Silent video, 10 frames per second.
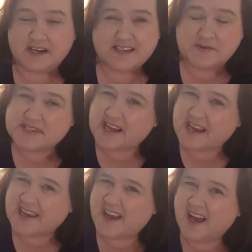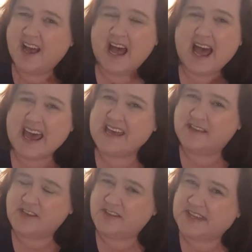Because I was like,
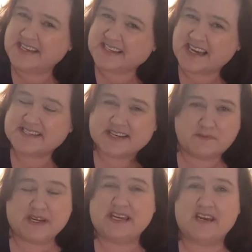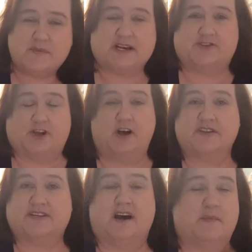hey, these guys send me emails all
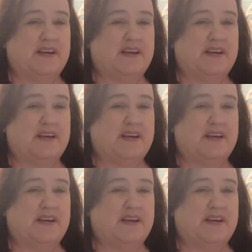the time.